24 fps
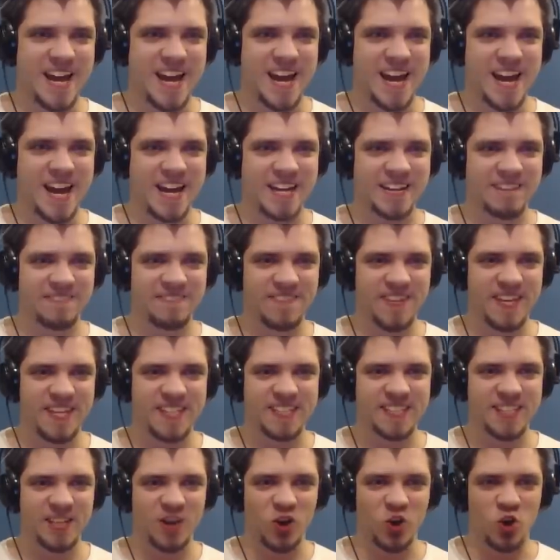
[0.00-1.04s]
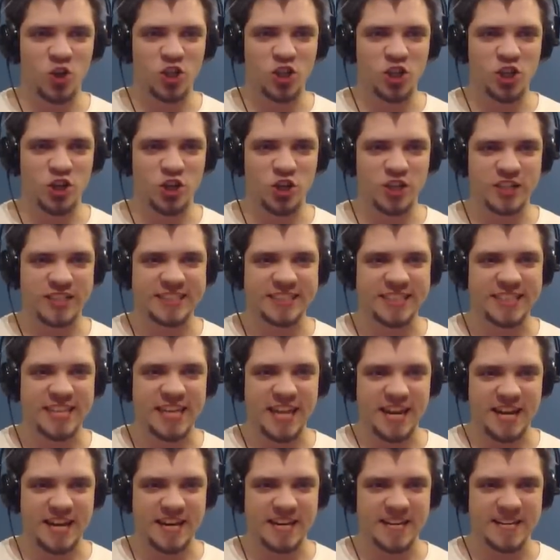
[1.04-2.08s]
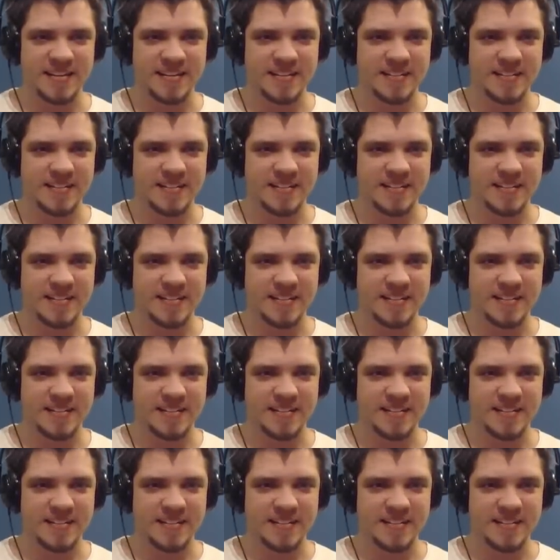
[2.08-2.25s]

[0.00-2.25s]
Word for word: and feast on your skin.